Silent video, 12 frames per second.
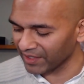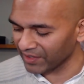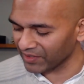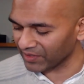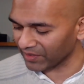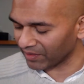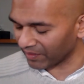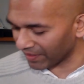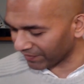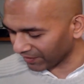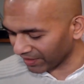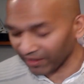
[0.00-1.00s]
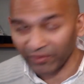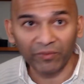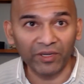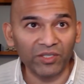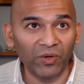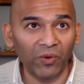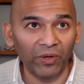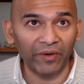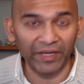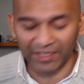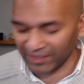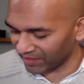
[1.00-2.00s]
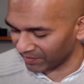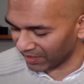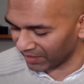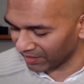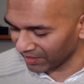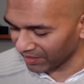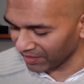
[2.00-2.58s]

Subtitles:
So I forget which order I did them in.